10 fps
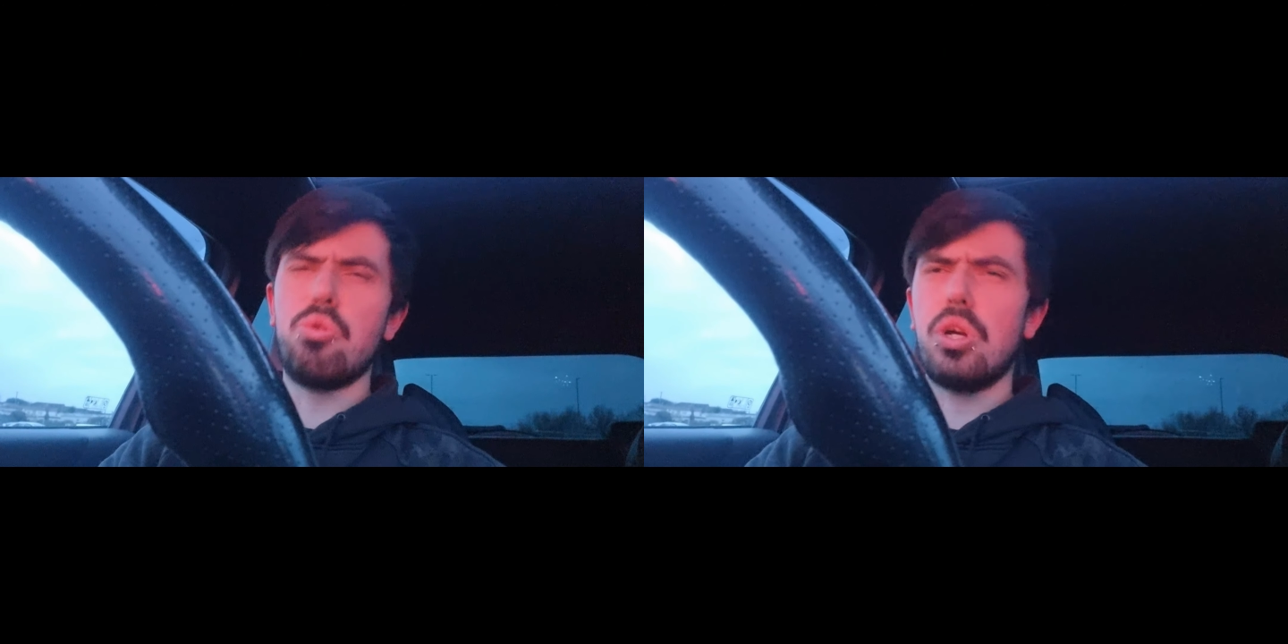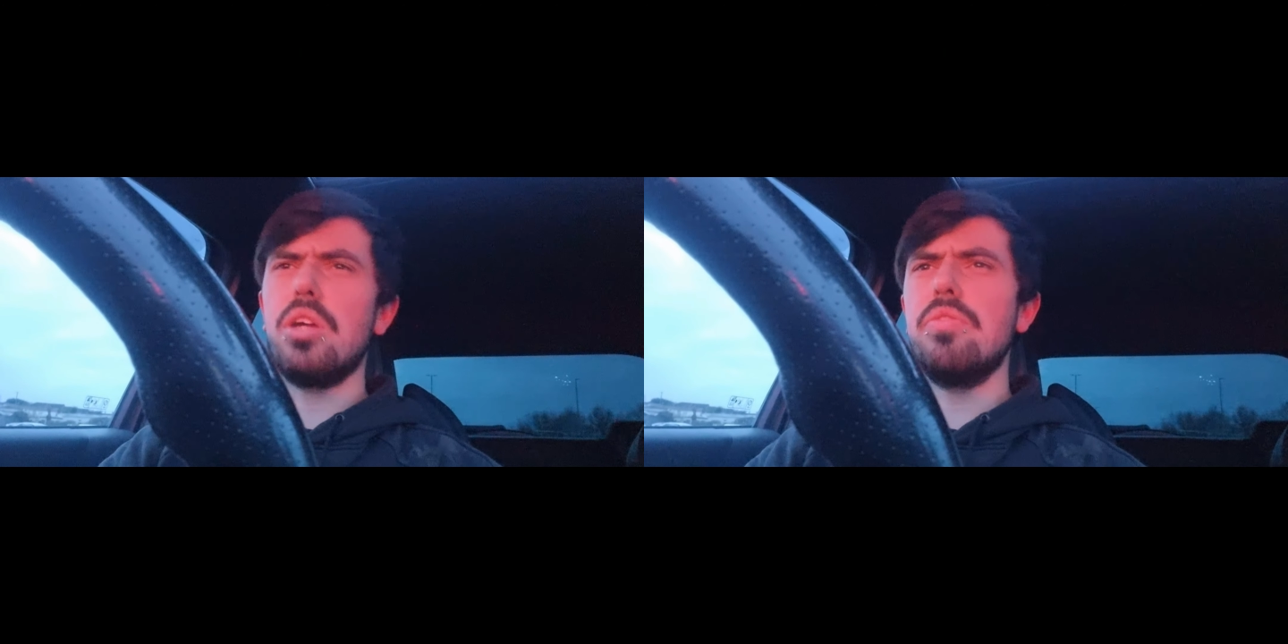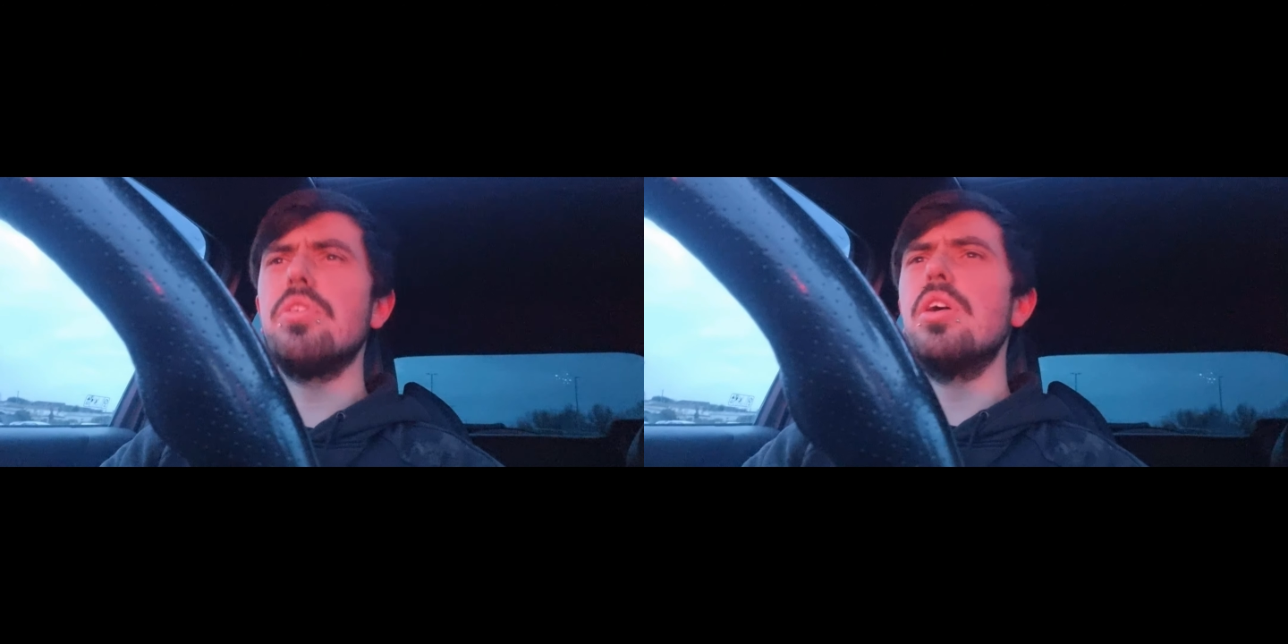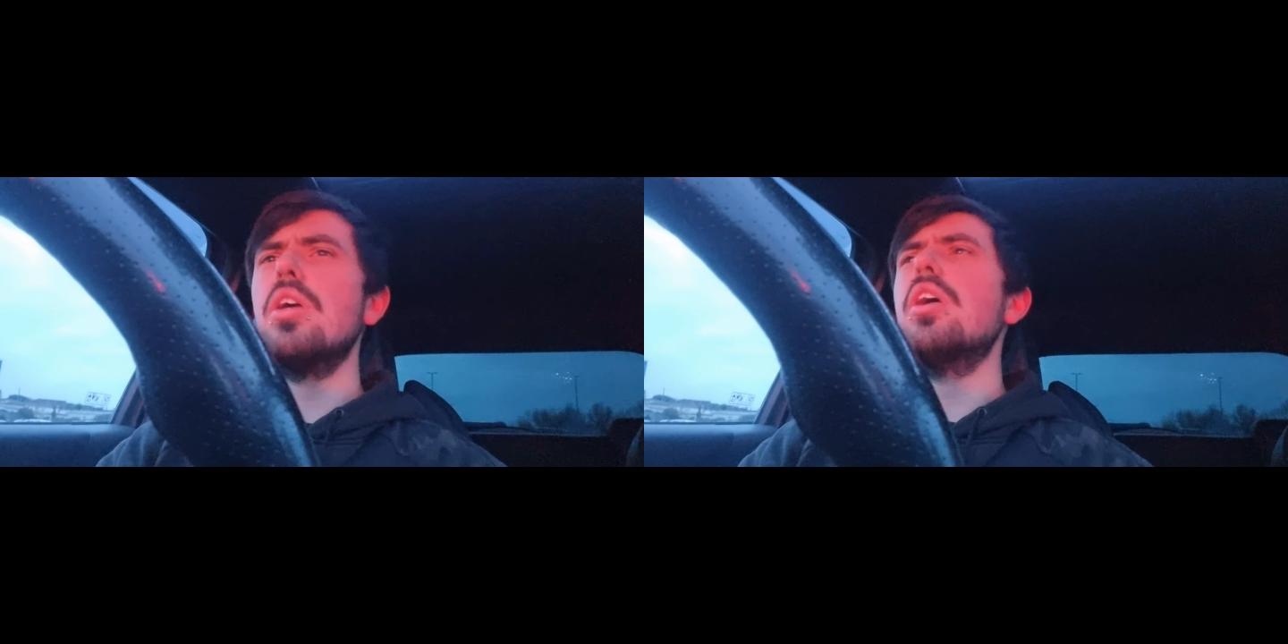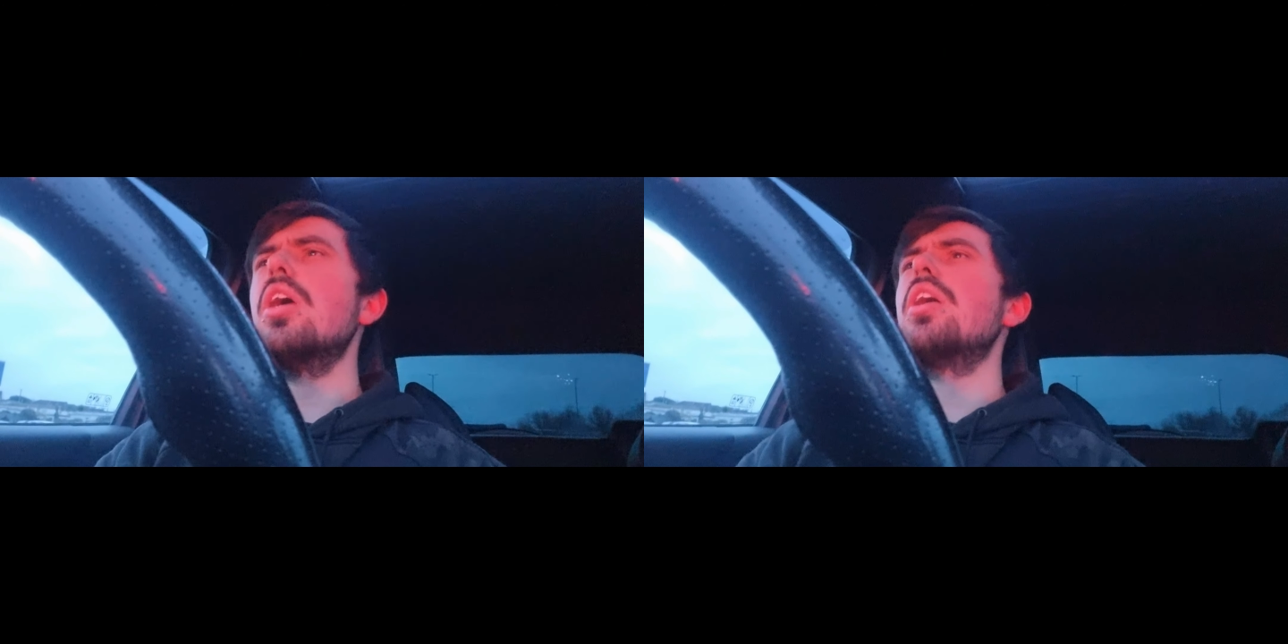drive,
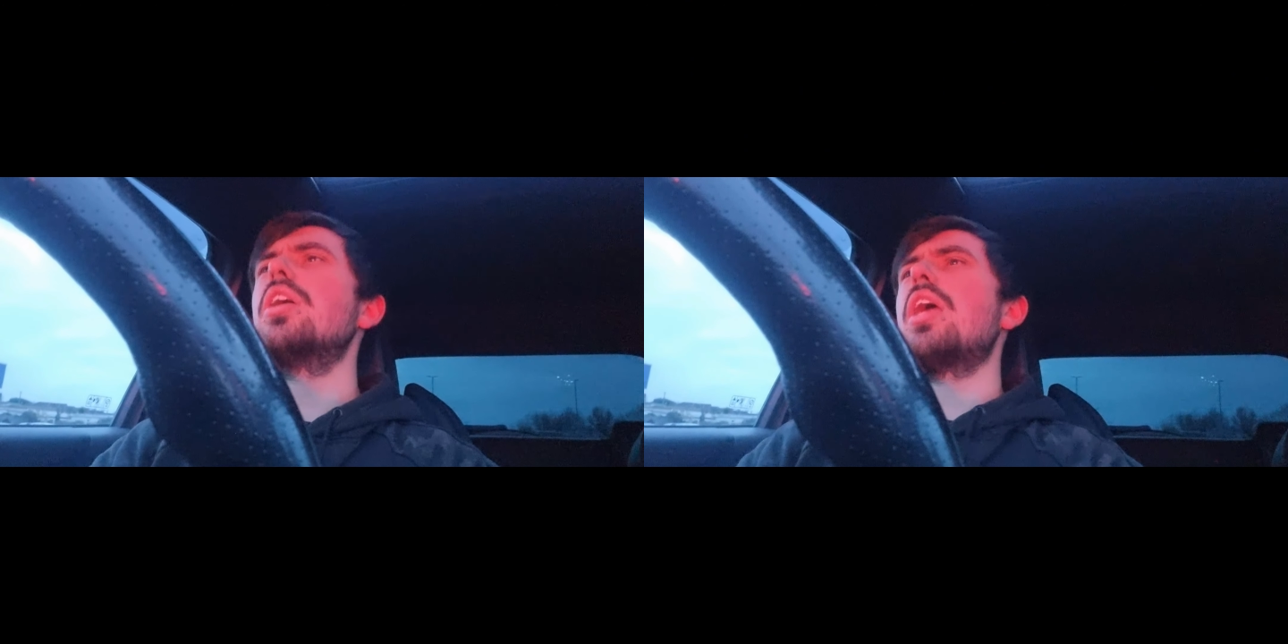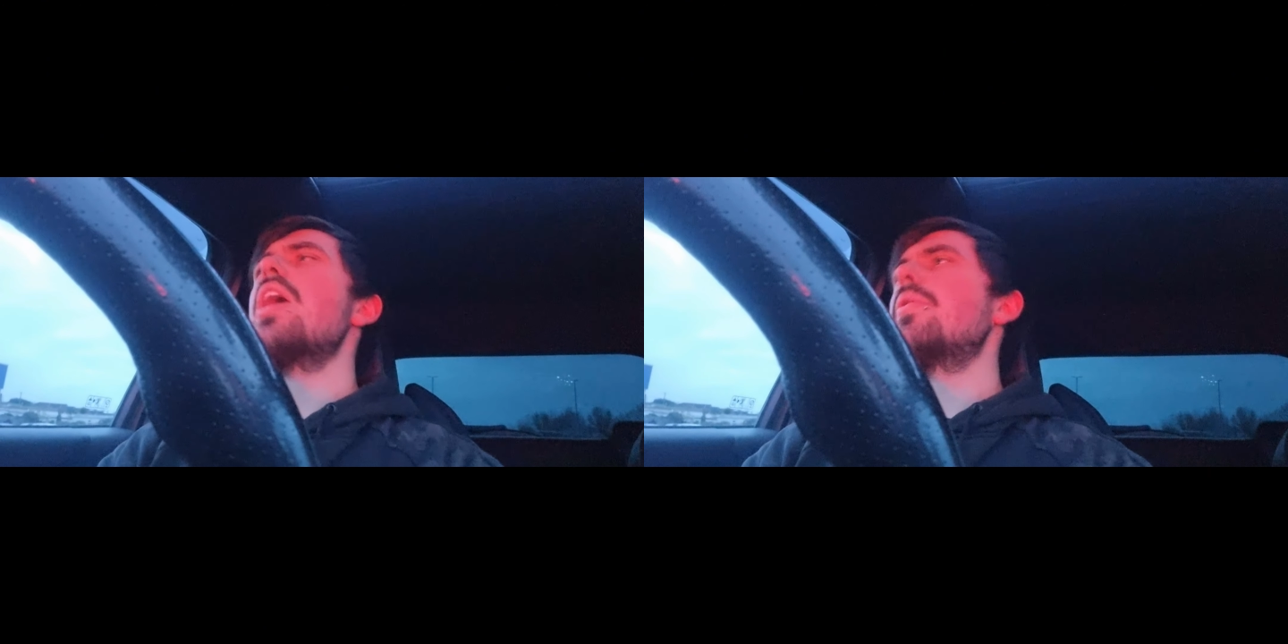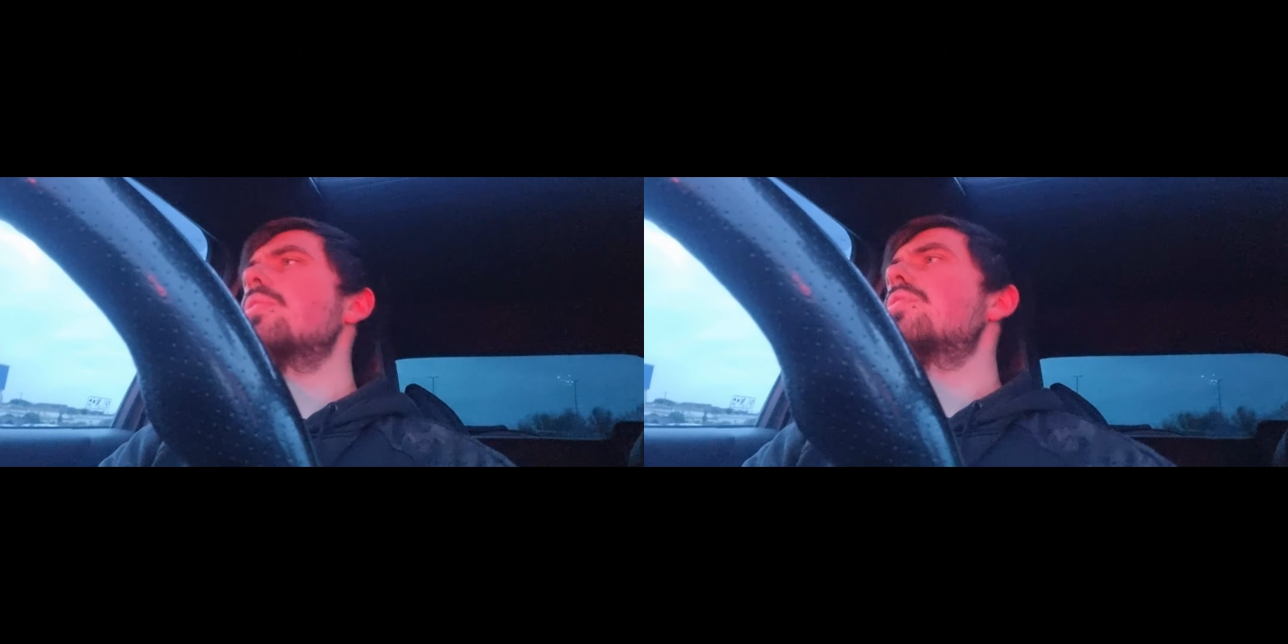it